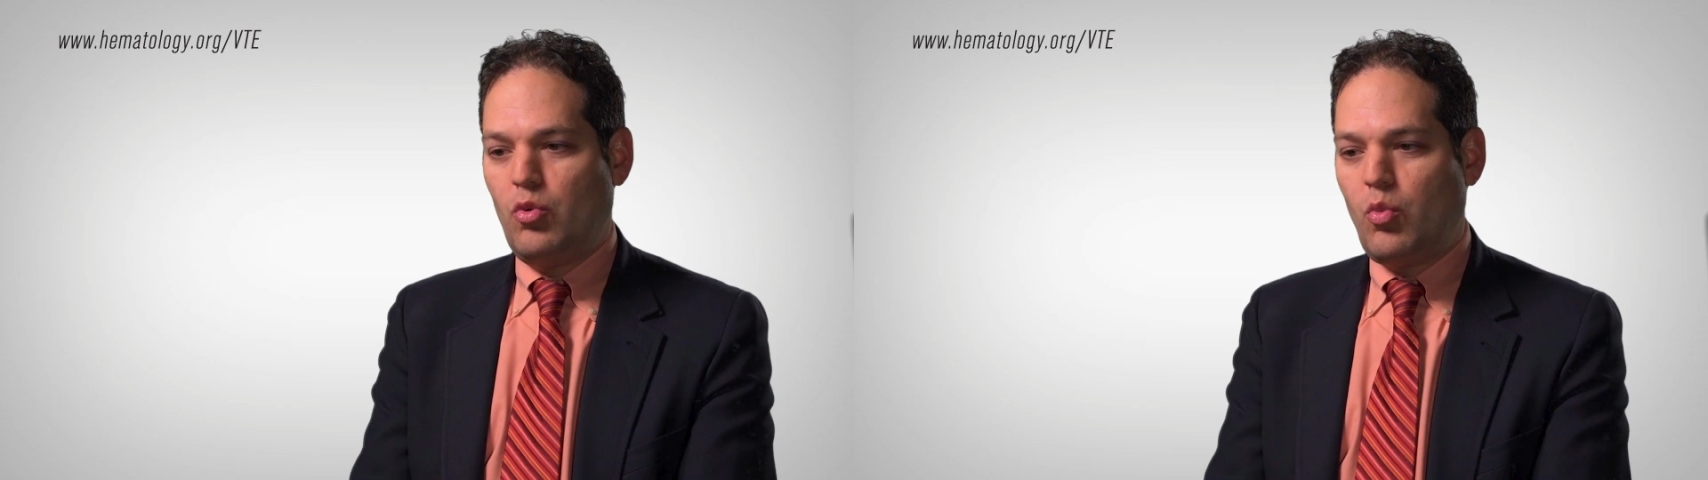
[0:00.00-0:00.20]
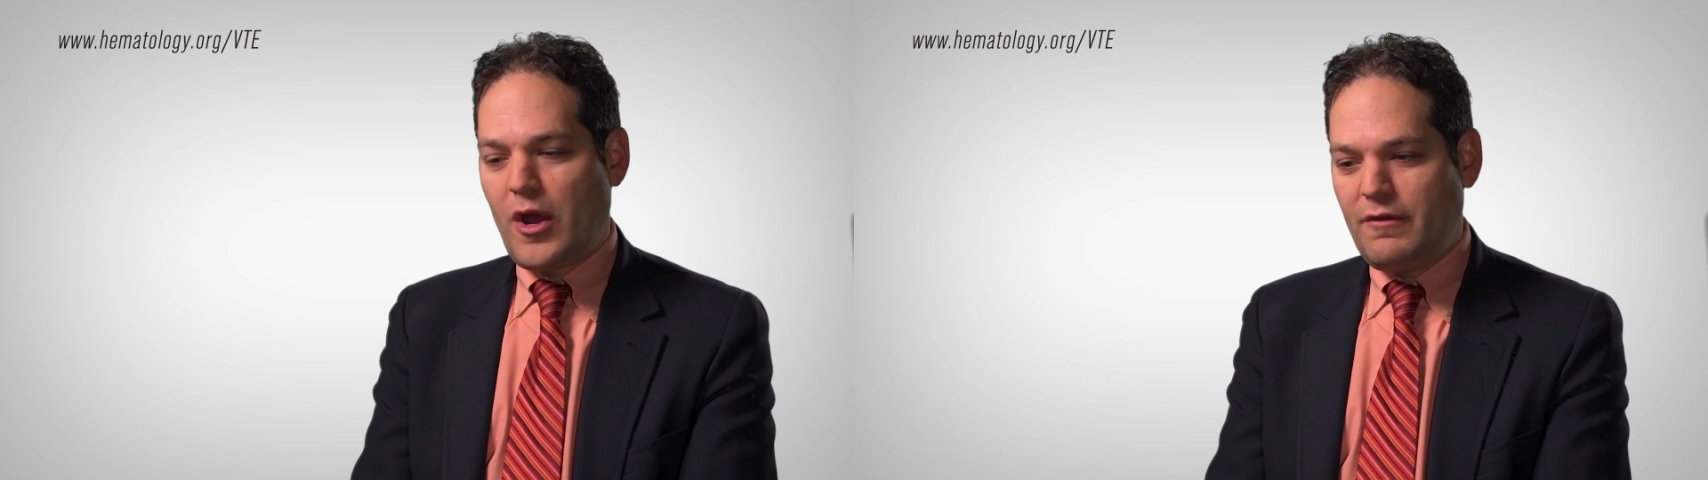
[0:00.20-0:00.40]

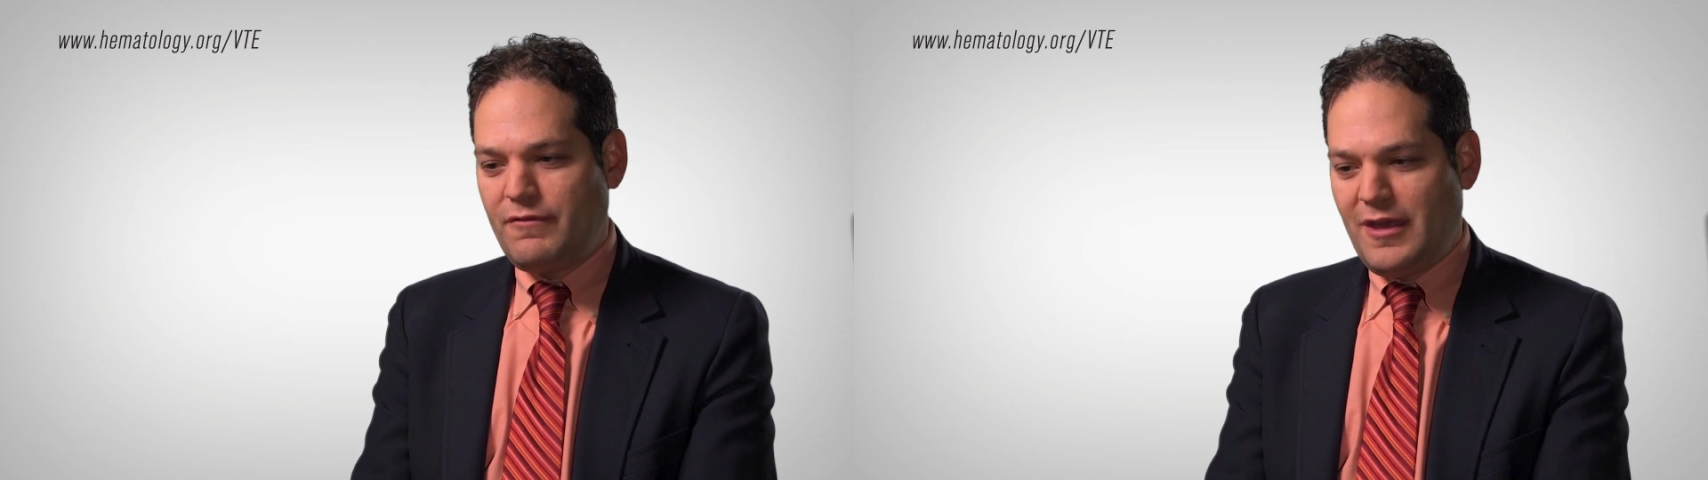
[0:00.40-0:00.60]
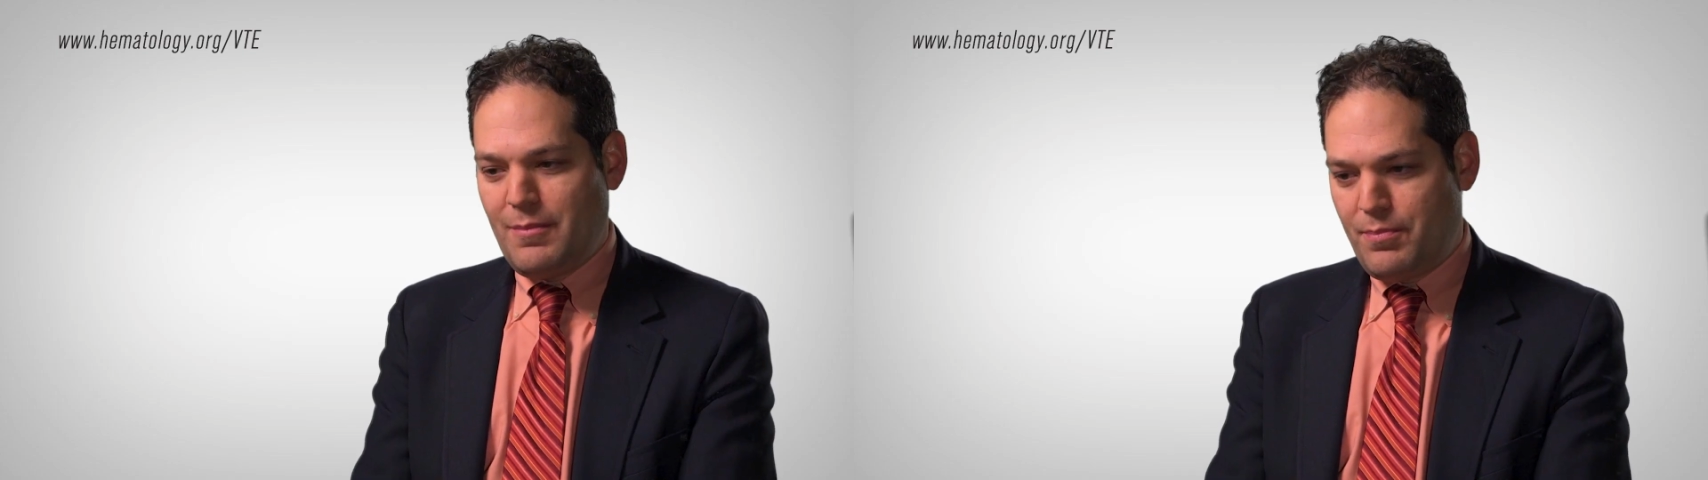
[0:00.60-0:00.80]
One
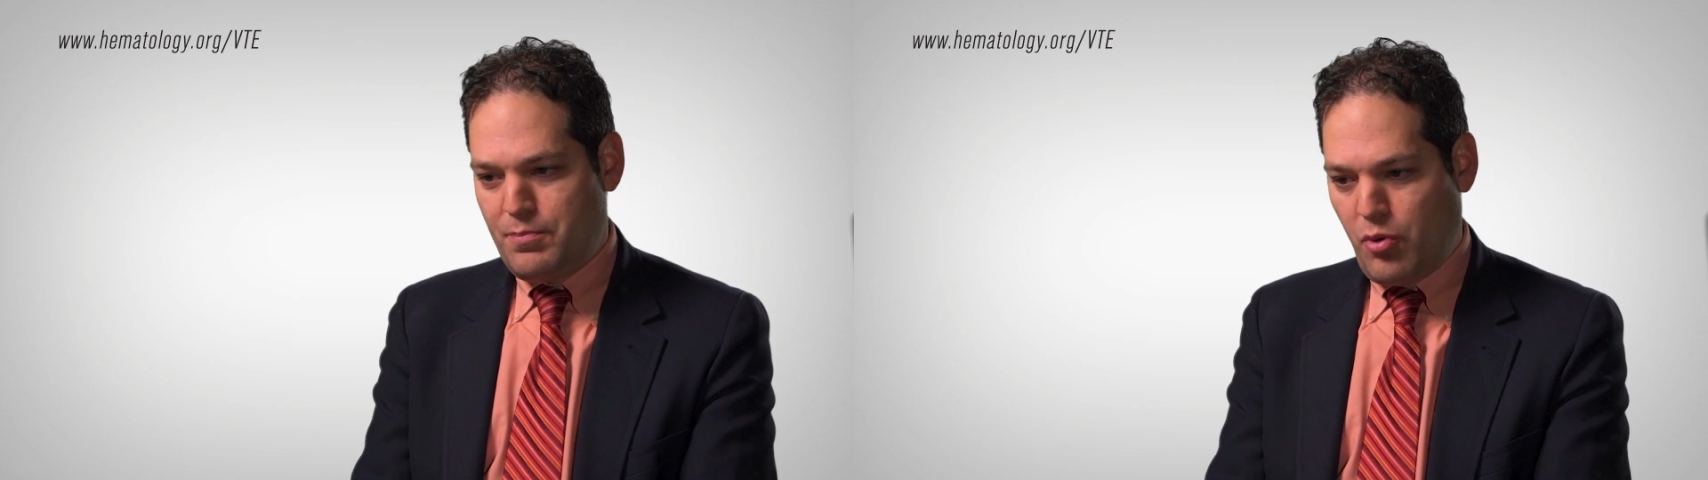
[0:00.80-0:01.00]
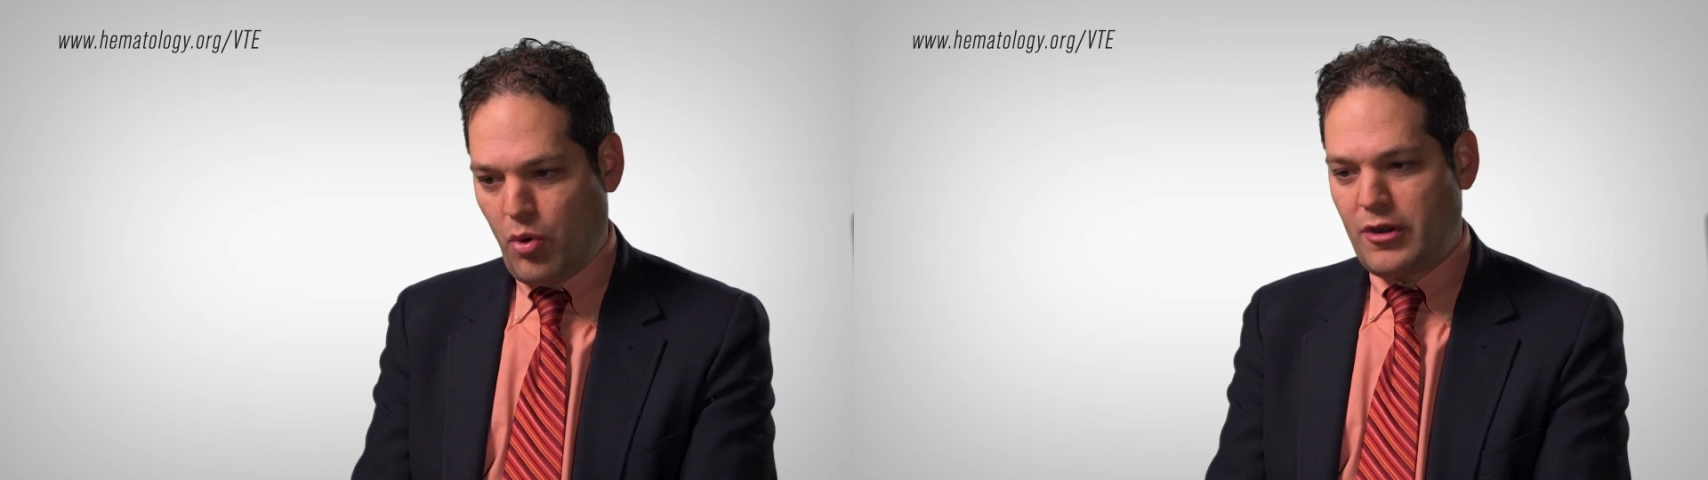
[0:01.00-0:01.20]
of the
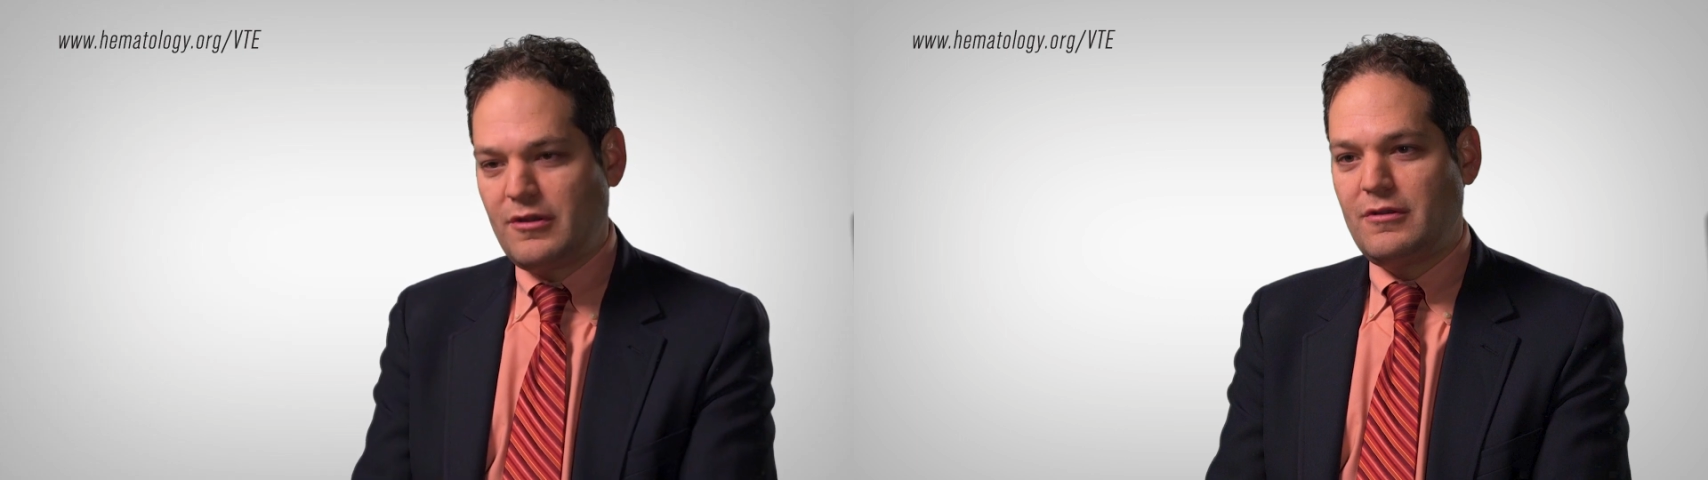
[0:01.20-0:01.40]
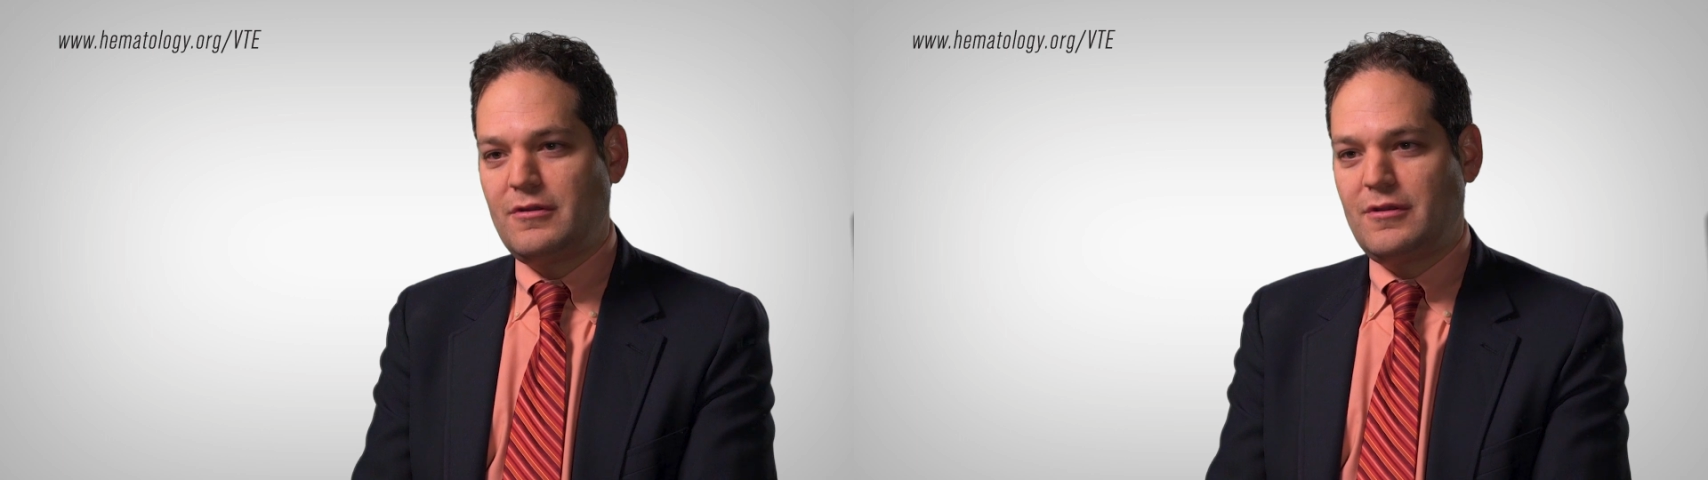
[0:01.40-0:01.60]

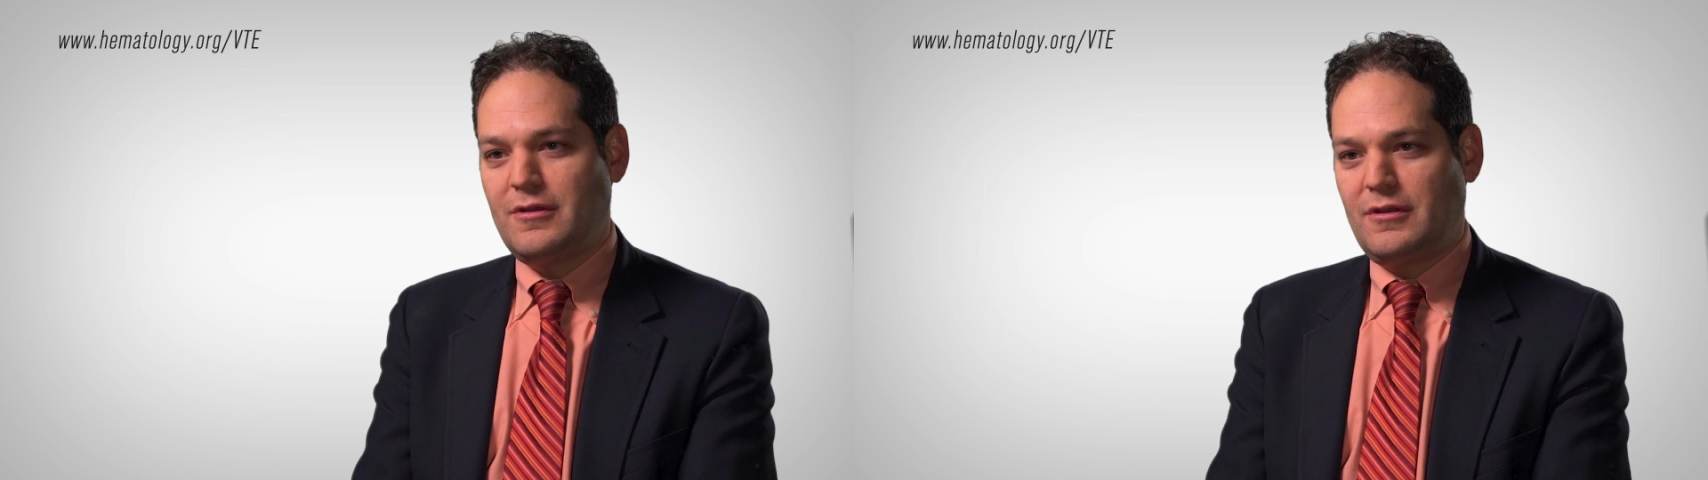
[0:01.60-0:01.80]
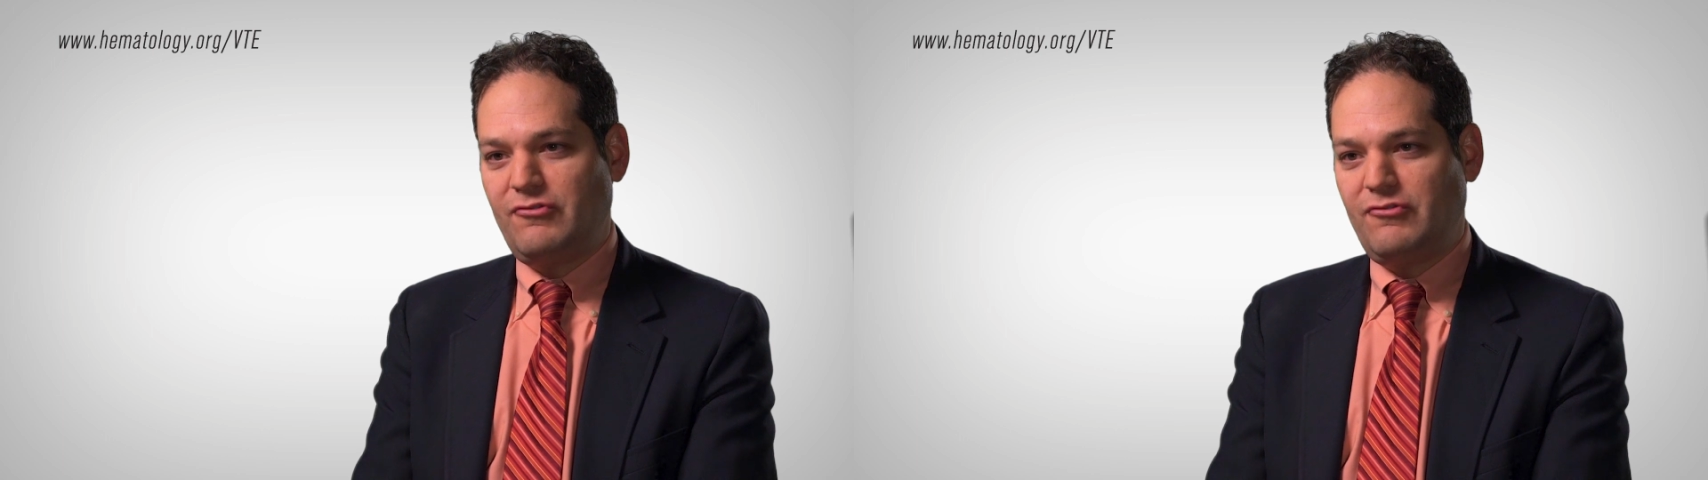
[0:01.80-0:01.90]
important